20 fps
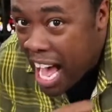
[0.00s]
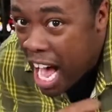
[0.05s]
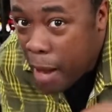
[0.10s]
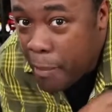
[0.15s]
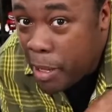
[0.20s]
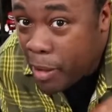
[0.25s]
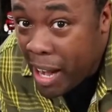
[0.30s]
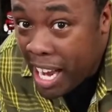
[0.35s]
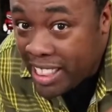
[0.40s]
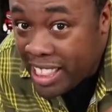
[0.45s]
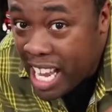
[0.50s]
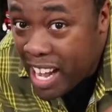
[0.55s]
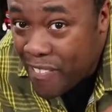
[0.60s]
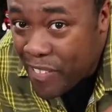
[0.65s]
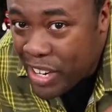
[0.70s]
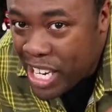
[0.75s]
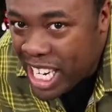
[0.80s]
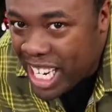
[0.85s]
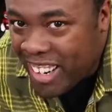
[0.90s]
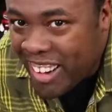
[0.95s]
I'll be right there
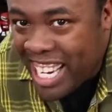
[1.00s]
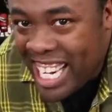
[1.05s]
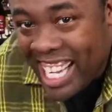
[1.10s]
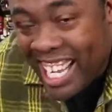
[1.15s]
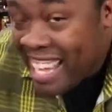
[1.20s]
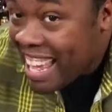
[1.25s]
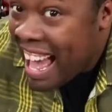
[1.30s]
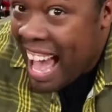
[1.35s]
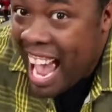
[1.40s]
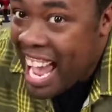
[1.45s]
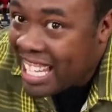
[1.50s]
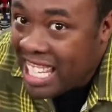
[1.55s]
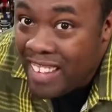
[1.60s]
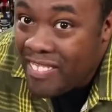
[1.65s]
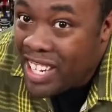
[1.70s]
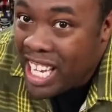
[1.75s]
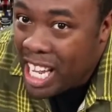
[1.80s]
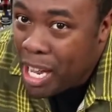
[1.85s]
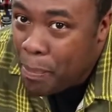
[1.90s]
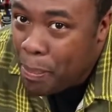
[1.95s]
for you, Critic. I
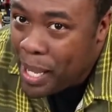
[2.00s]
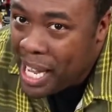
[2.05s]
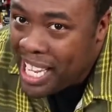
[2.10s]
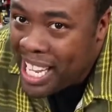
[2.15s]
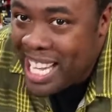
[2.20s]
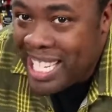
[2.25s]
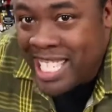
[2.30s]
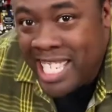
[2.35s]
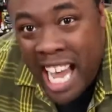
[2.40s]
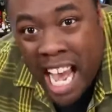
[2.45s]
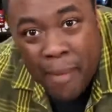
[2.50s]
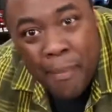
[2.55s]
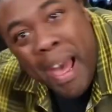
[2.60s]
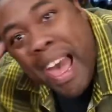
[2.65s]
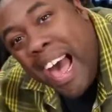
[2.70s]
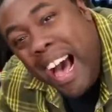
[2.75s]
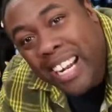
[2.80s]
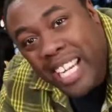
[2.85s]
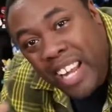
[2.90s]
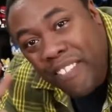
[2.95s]
love you like a play cousin. I'm
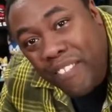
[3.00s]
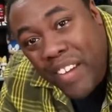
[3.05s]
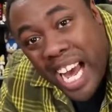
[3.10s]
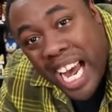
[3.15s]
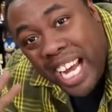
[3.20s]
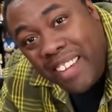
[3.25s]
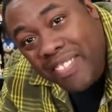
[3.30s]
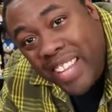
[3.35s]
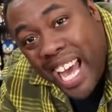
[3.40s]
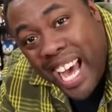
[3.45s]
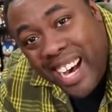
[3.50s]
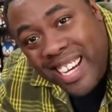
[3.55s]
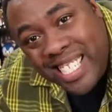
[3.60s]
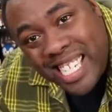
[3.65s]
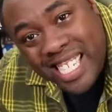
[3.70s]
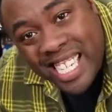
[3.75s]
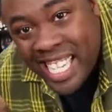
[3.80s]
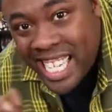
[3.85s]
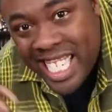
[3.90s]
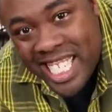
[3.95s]
Audi five
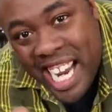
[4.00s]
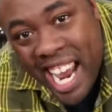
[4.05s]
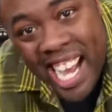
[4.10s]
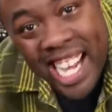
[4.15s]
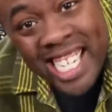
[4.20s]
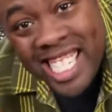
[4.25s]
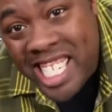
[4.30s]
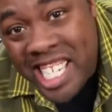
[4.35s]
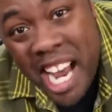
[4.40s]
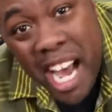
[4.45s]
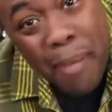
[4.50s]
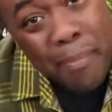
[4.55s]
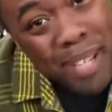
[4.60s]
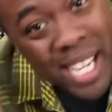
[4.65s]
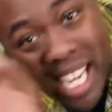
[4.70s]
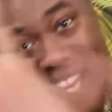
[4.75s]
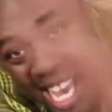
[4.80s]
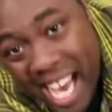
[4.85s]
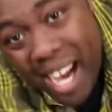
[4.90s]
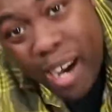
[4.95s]
thousand. Chain chop
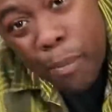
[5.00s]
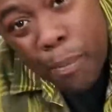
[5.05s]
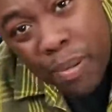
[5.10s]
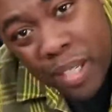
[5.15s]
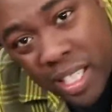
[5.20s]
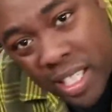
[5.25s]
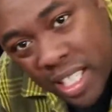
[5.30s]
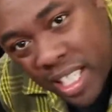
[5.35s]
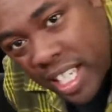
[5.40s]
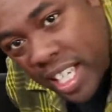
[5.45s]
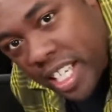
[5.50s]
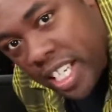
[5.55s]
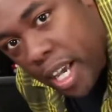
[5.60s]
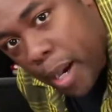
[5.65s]
yelp.